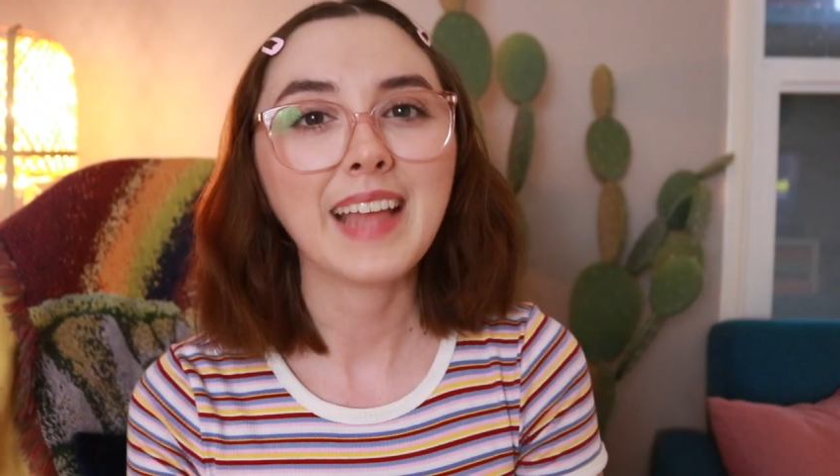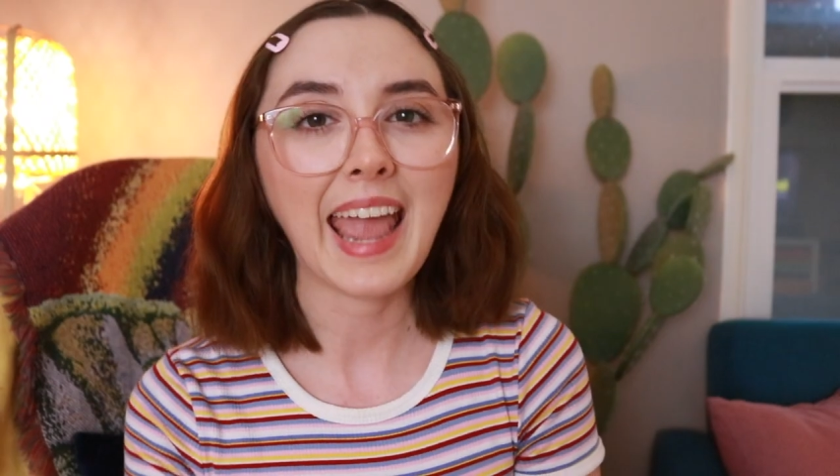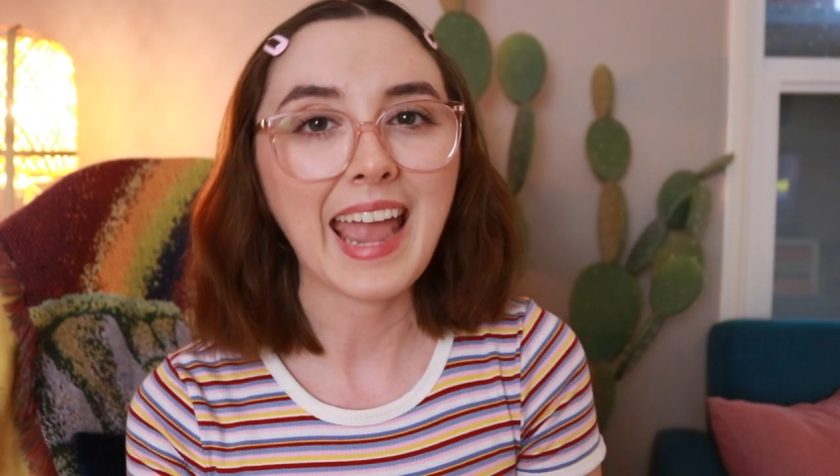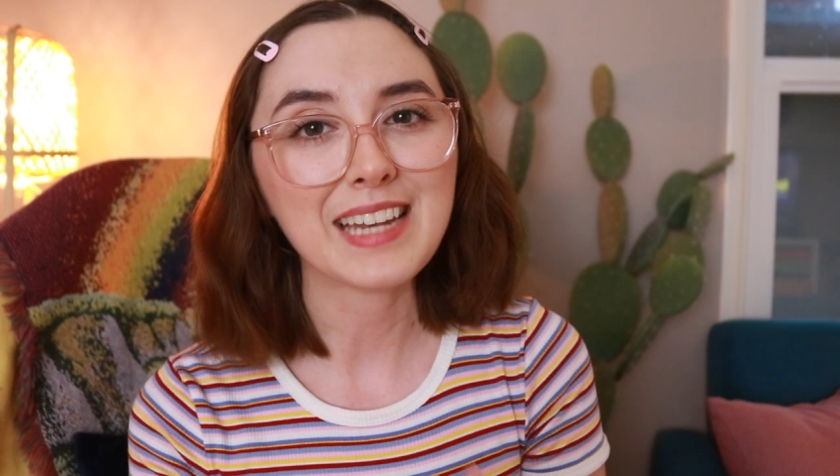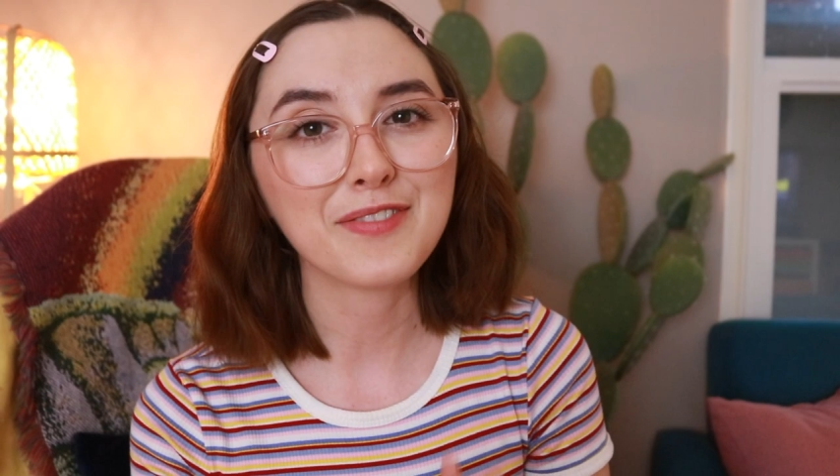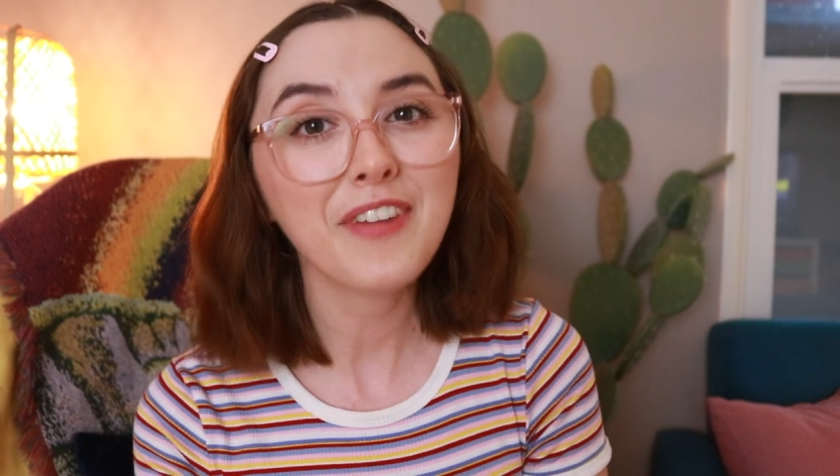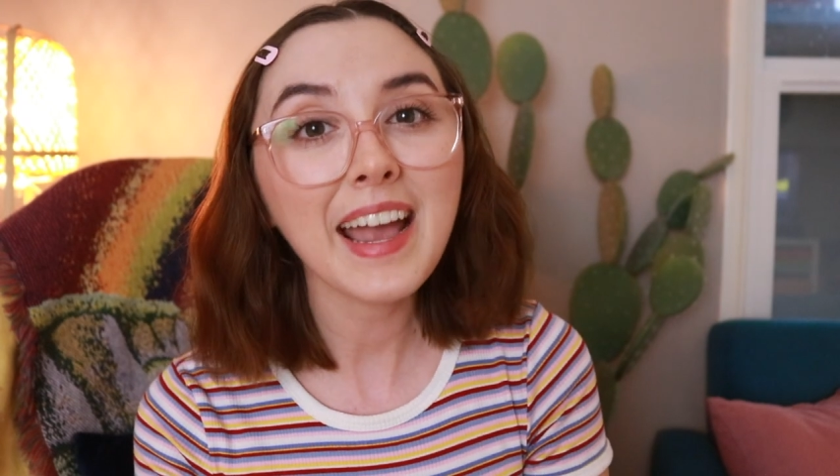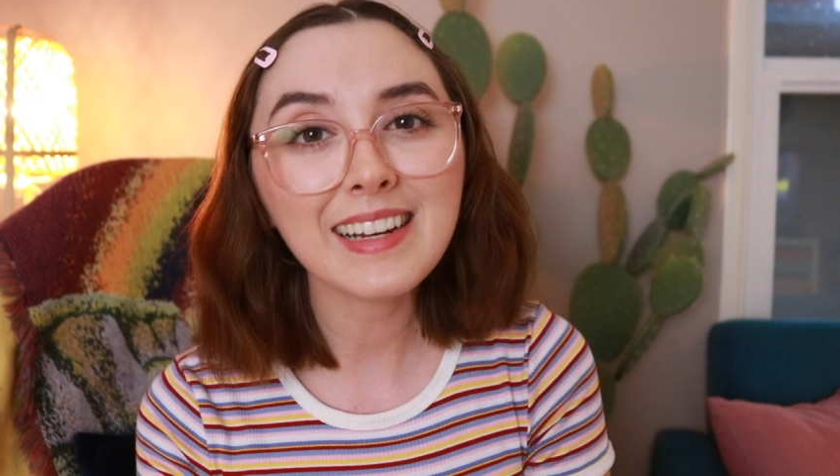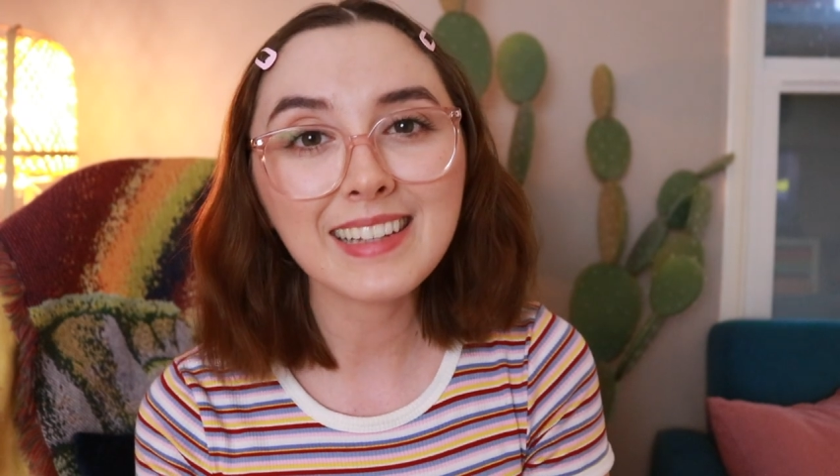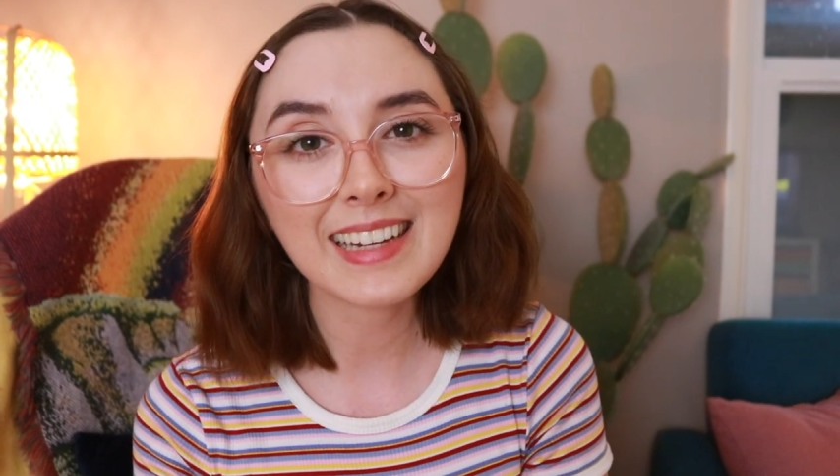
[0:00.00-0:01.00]
And
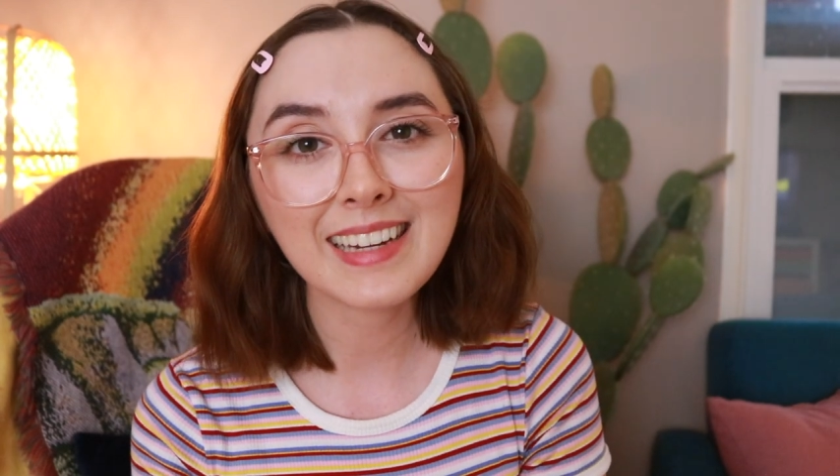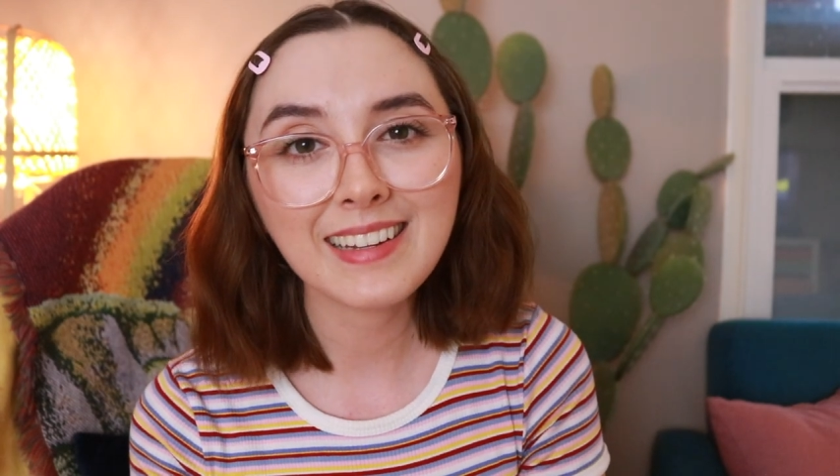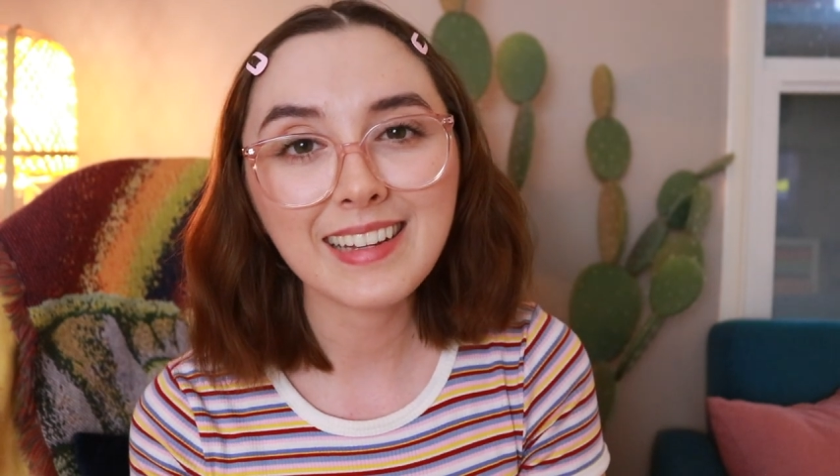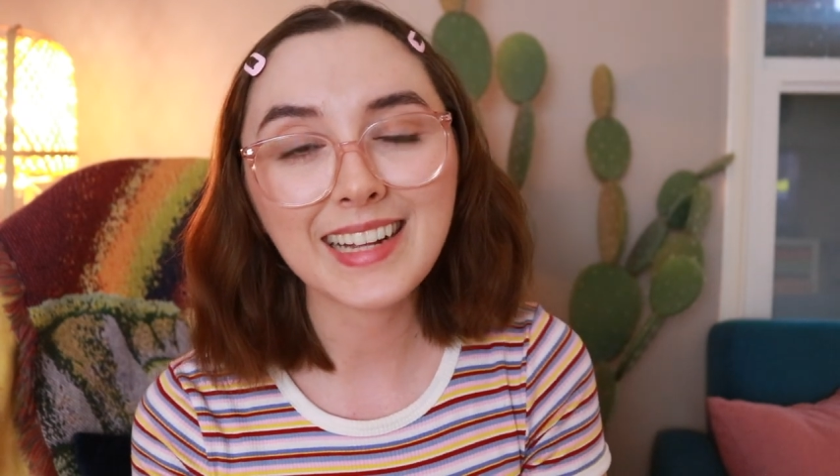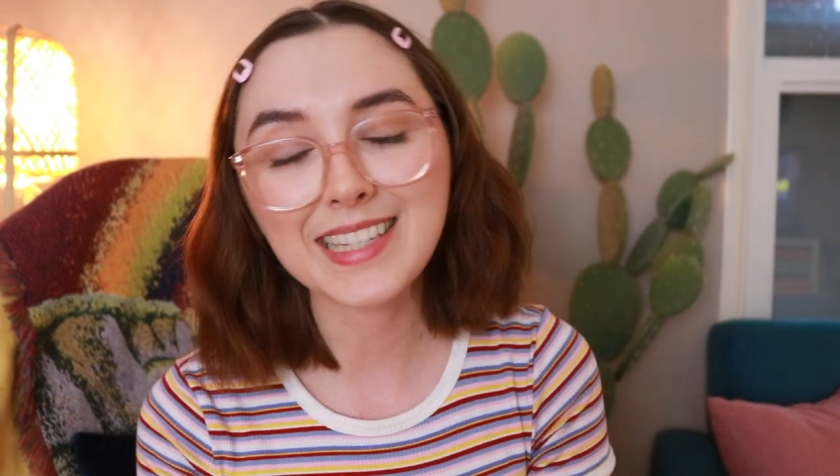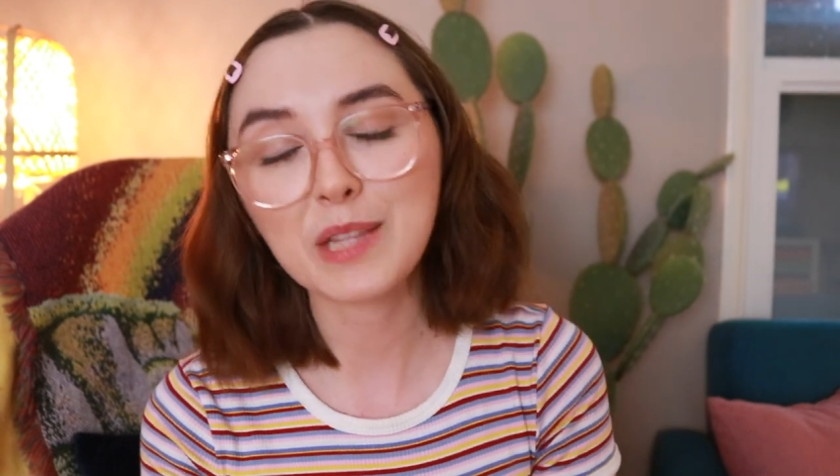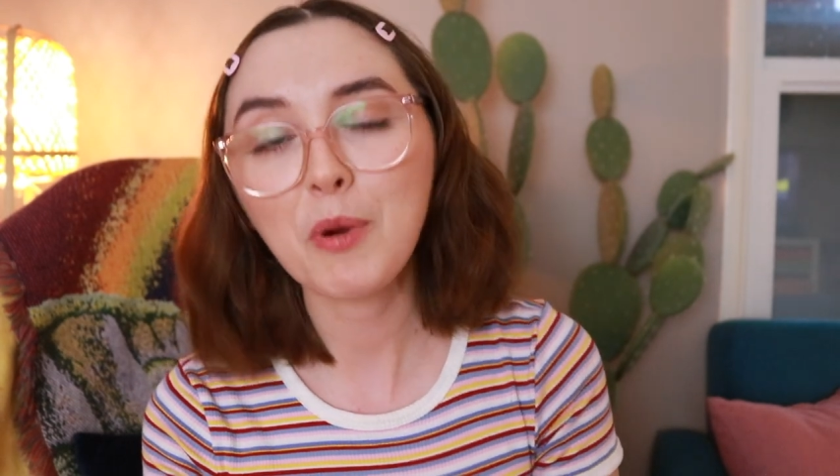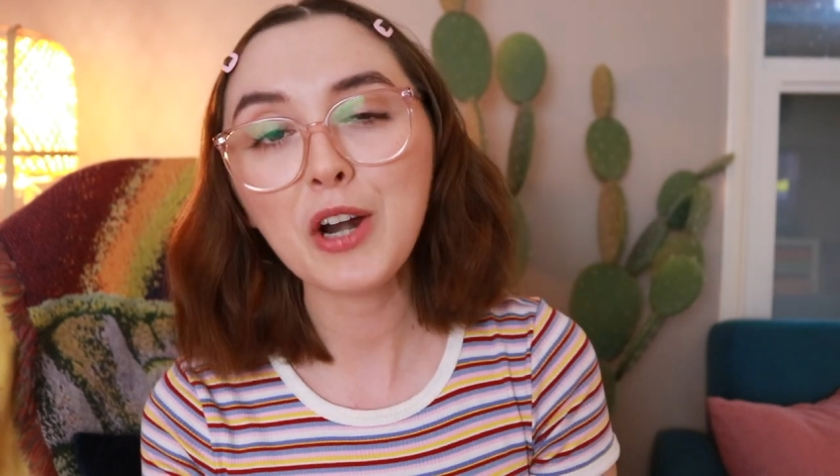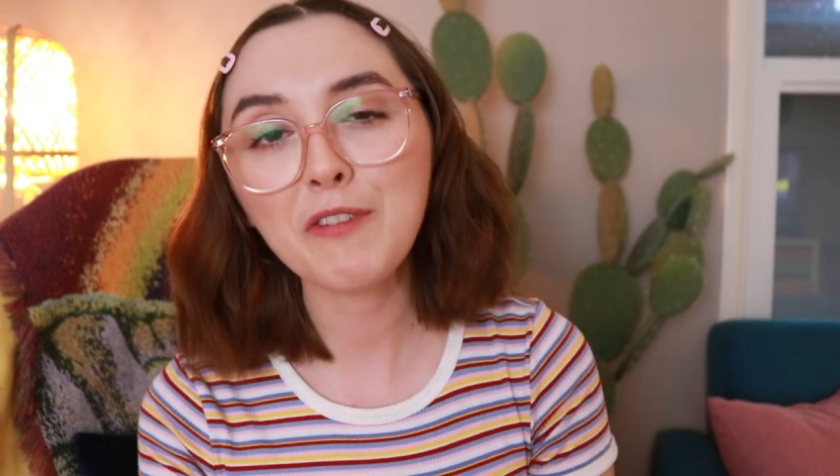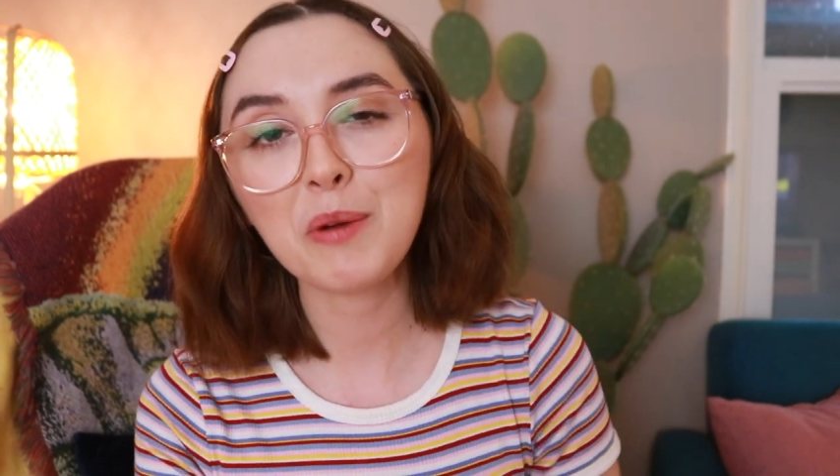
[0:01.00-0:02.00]
finally, it's the
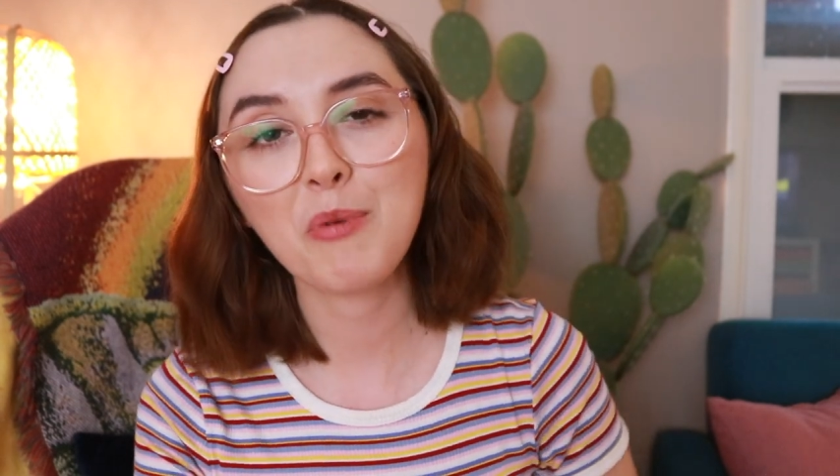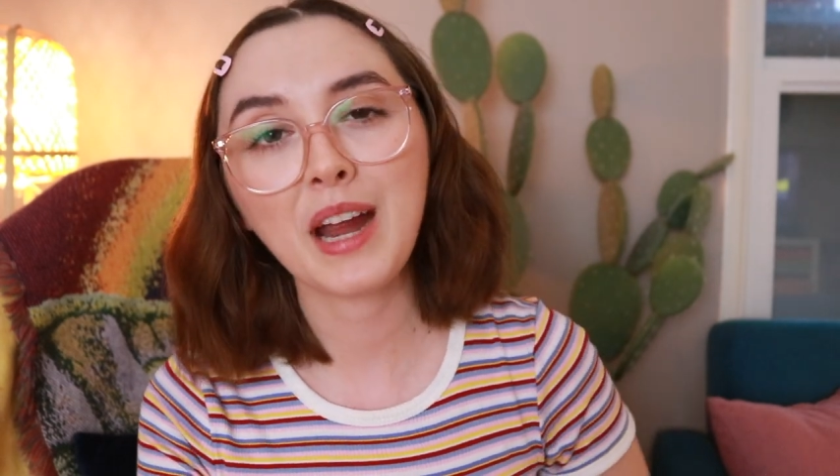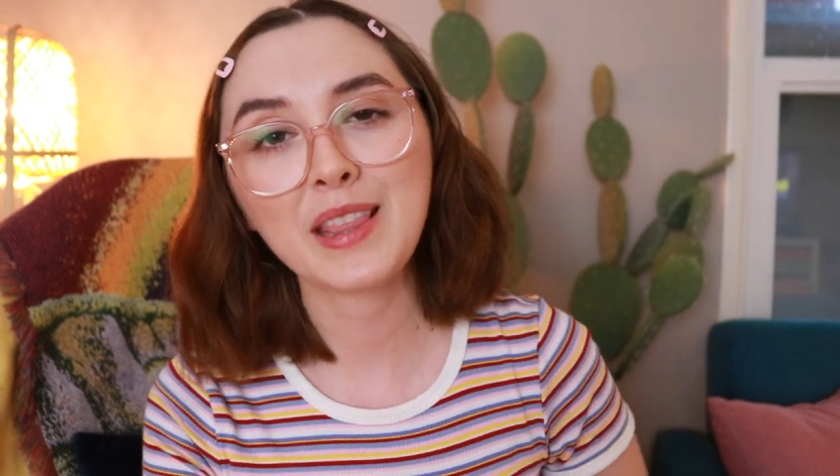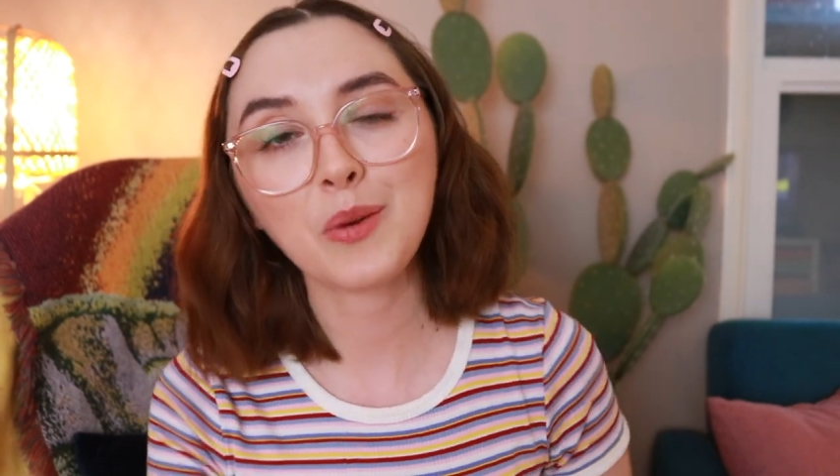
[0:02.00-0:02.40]
part of our brain